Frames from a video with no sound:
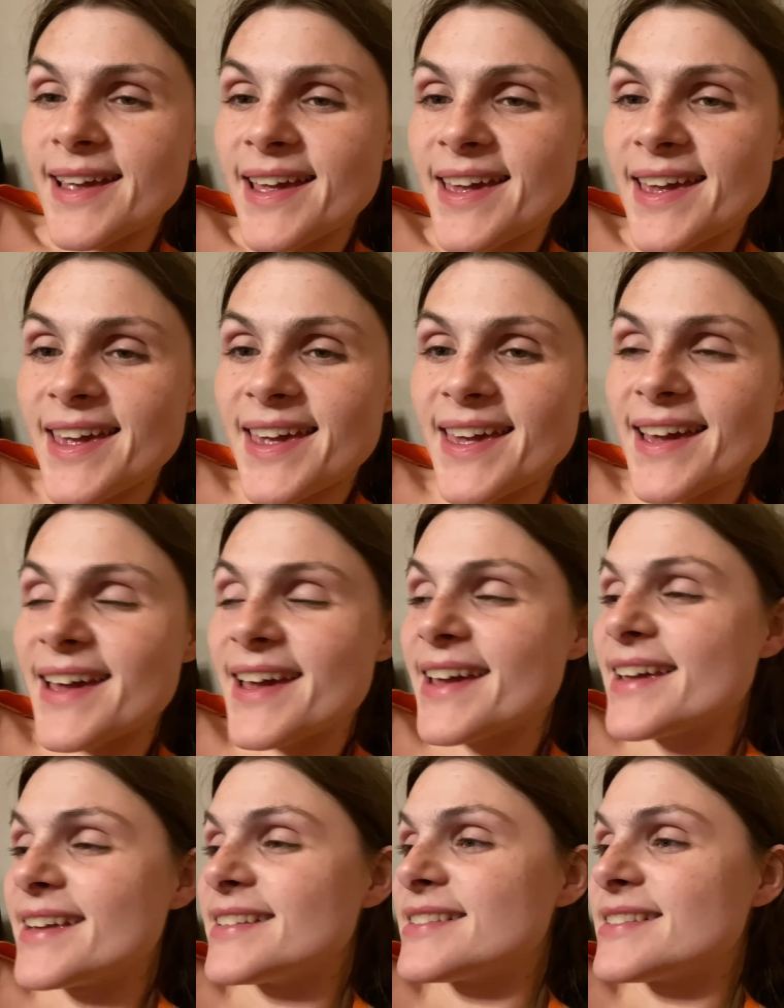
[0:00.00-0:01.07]
Hey
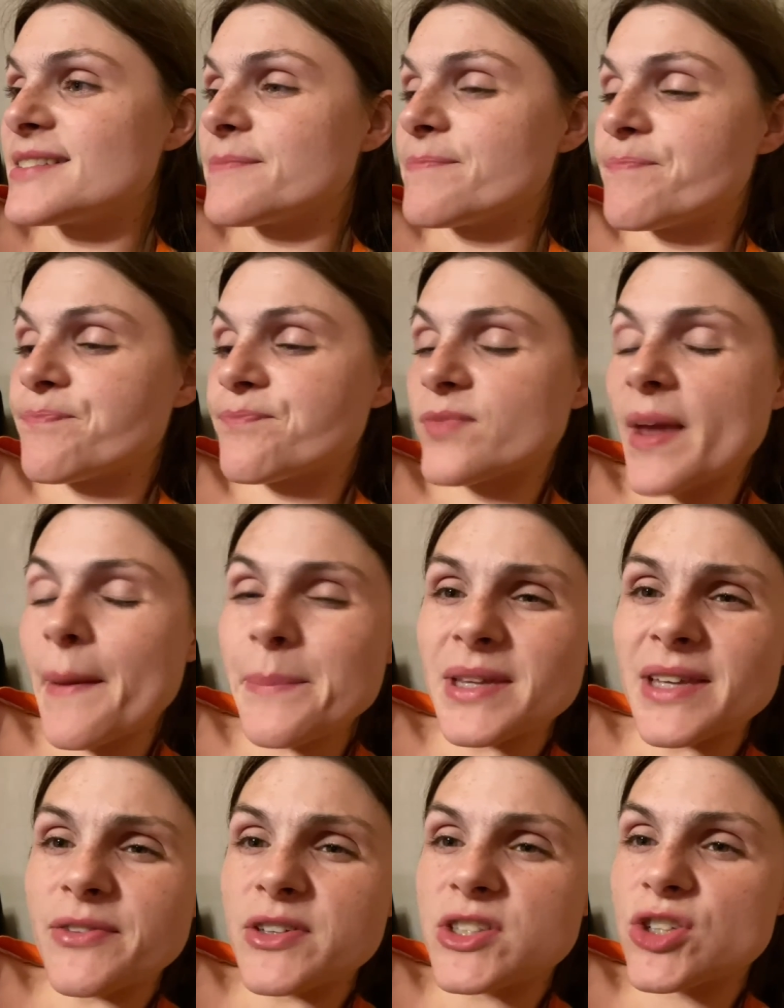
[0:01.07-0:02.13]
guys. I
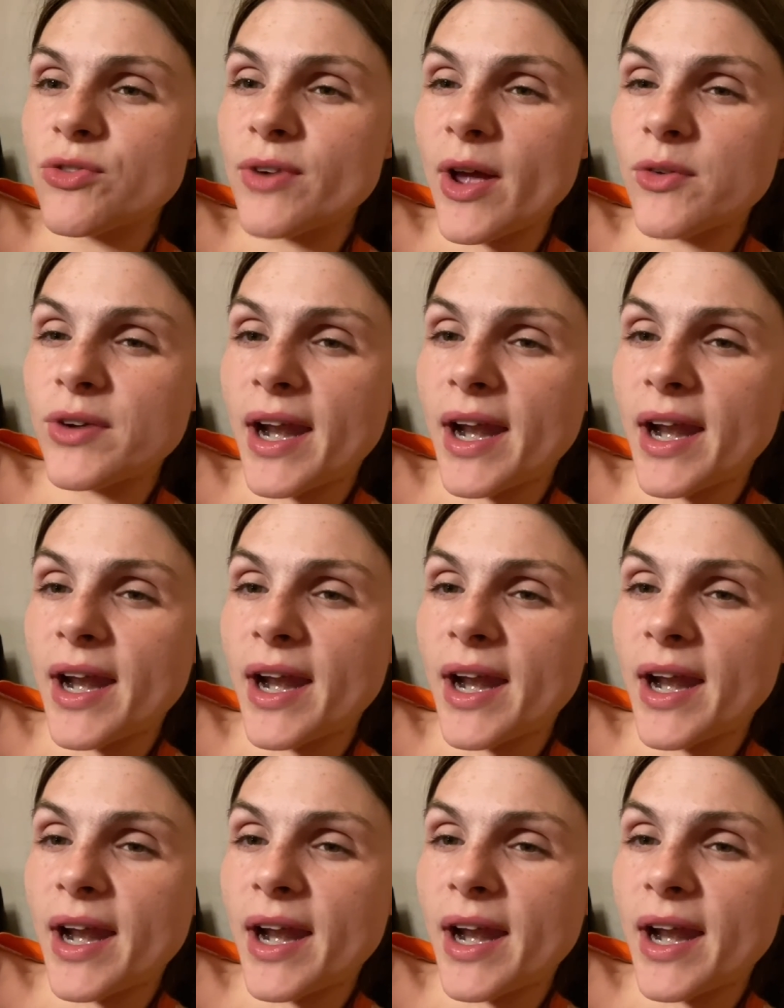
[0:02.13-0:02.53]
believe it's around